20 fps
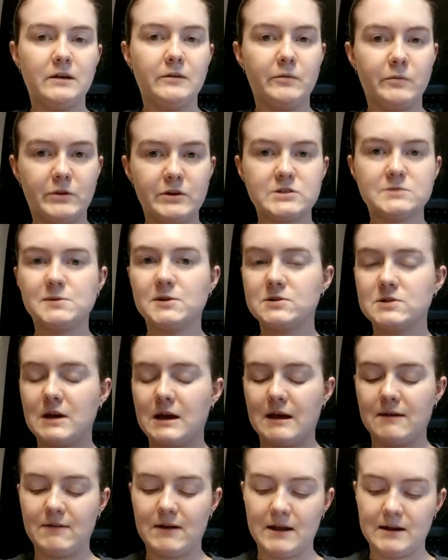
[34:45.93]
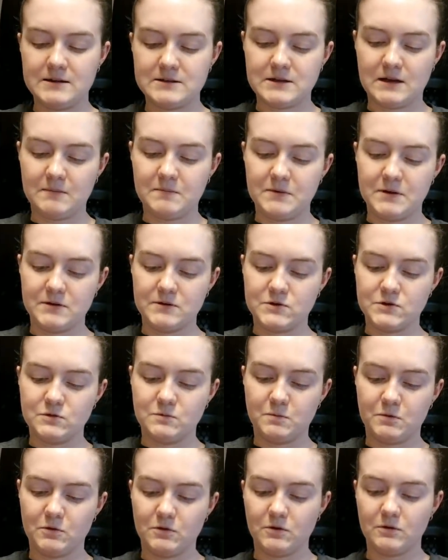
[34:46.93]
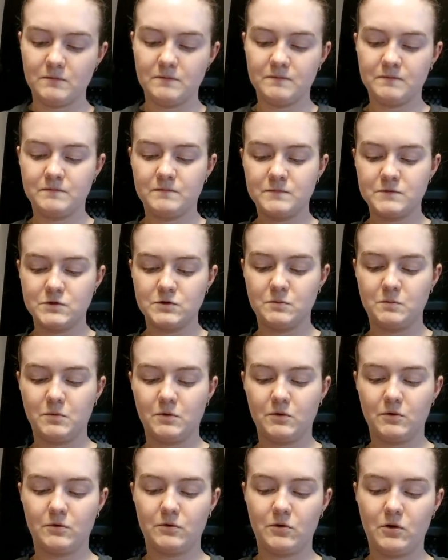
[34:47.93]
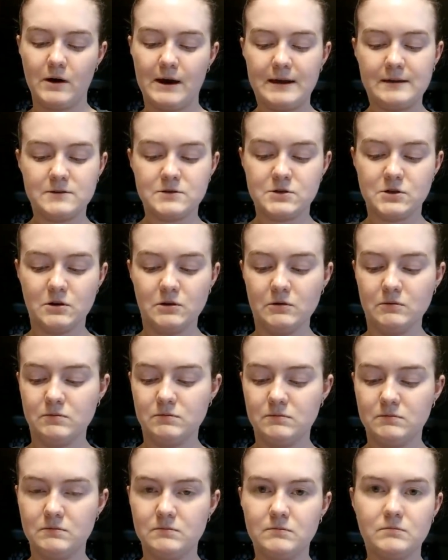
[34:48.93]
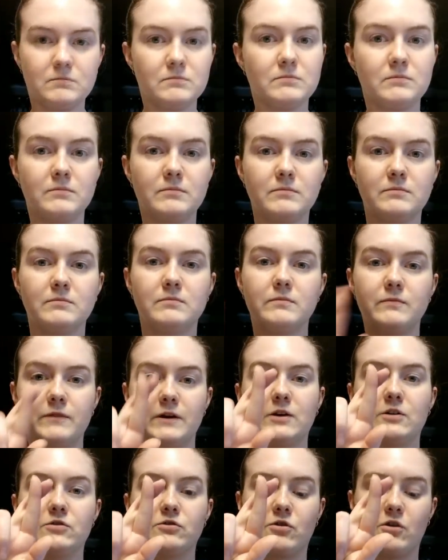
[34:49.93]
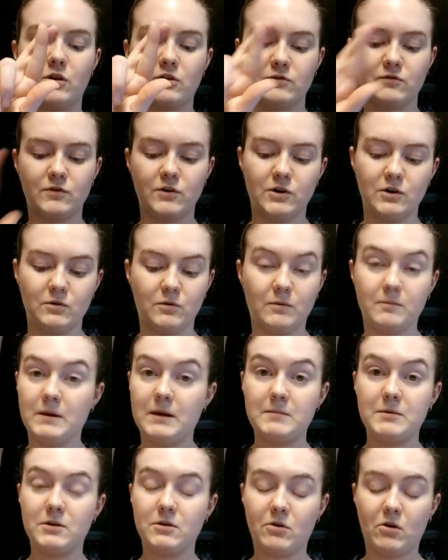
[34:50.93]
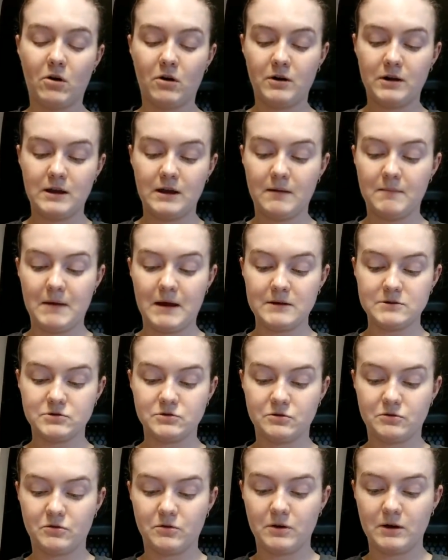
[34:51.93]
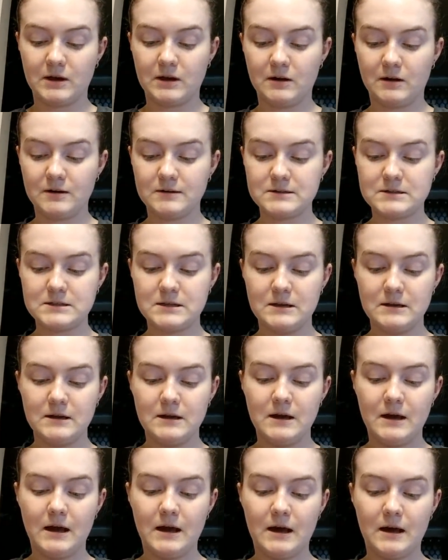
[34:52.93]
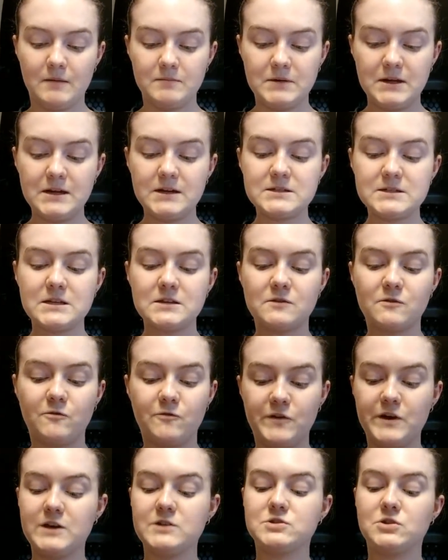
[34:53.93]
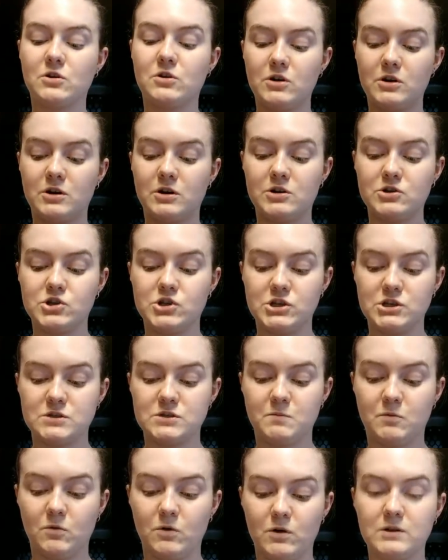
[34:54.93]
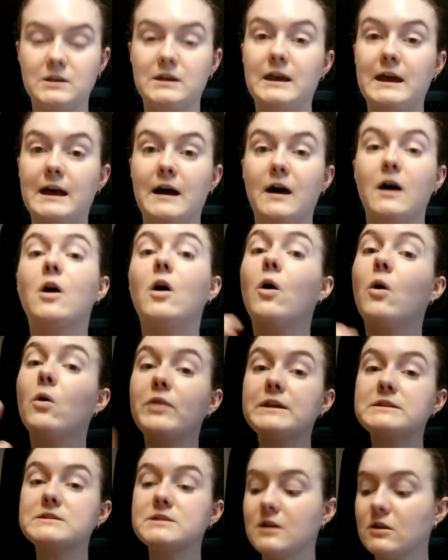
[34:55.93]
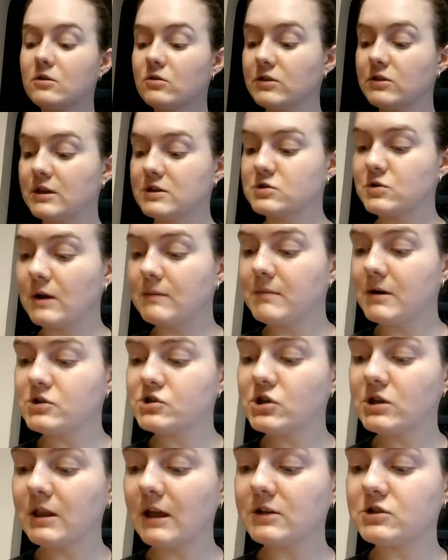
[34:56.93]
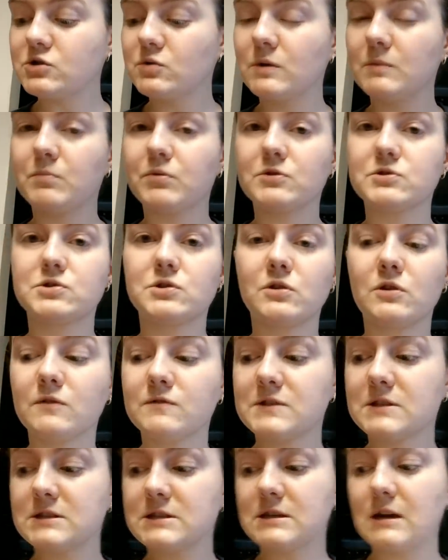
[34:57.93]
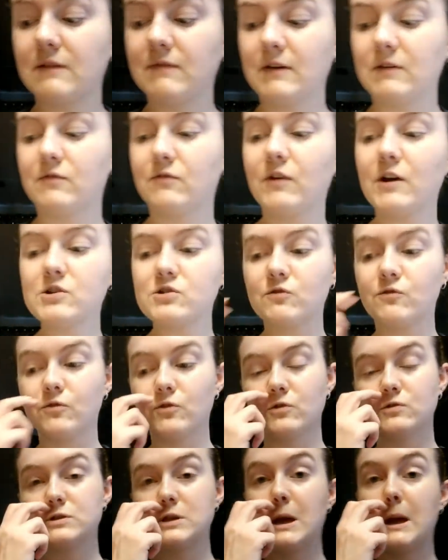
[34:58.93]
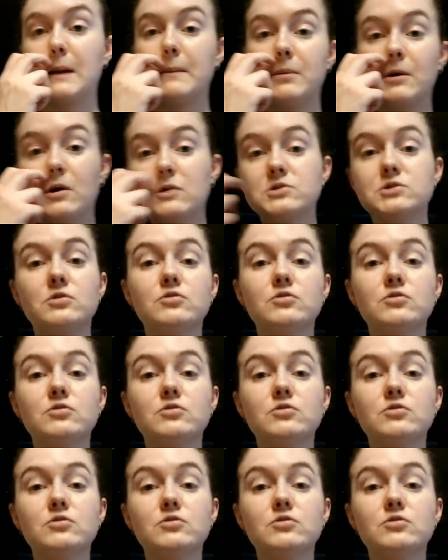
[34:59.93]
the experience I have had has not been super, super great. So fingers crossed for you. Or maybe you're already a master at growing carrots. Nita says figs are good on a cheese board. Yeah. Oh, that's another thing. So I mentioned like doing preserves and stuff and fresh fruits, but also